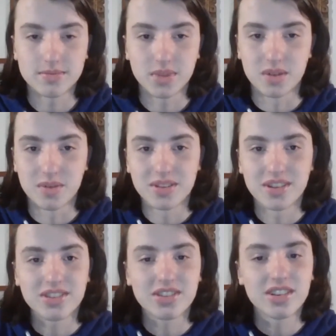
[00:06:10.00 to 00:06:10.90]
learn about
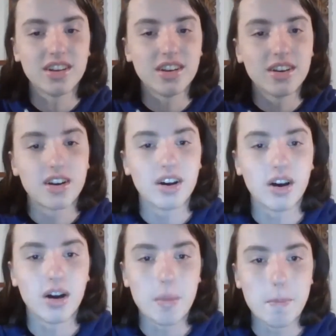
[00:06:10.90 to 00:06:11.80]
this.
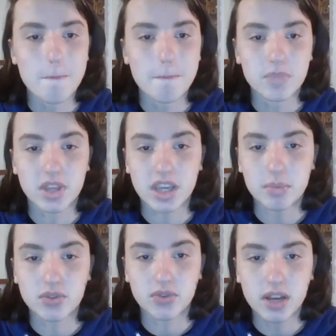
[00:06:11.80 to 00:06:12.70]
Um, the camp
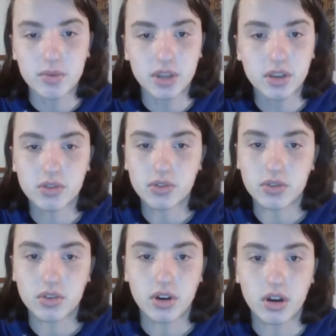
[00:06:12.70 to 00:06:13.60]
is five weeks.
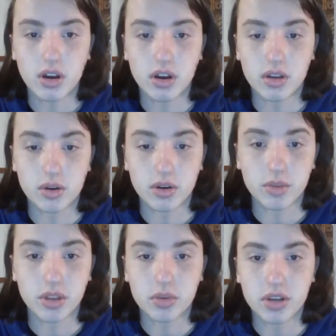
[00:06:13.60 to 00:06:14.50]
Uh, there are going
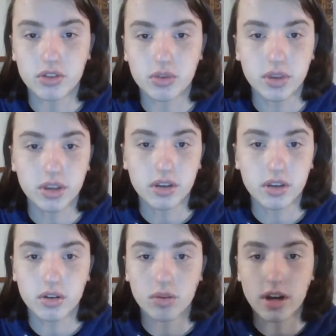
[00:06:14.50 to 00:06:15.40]
to be three days a week,
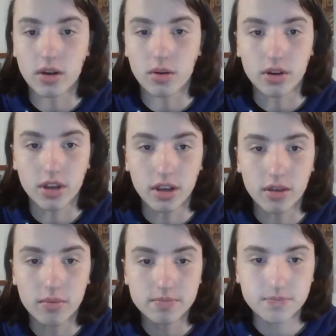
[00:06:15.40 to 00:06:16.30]
one hour a day.
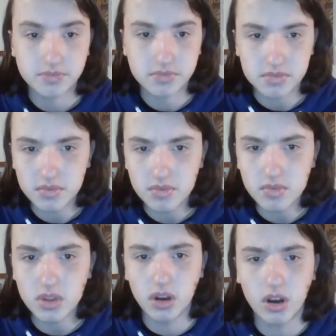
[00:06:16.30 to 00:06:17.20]

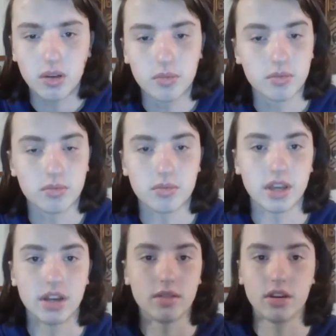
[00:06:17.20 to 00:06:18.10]
Um,
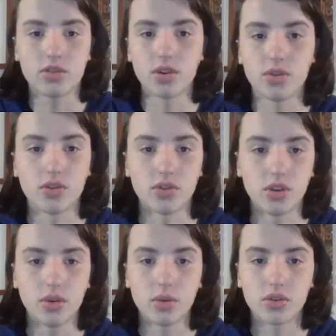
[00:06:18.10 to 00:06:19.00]
and it introduces
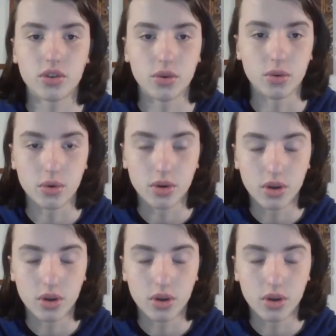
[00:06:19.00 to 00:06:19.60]
youth to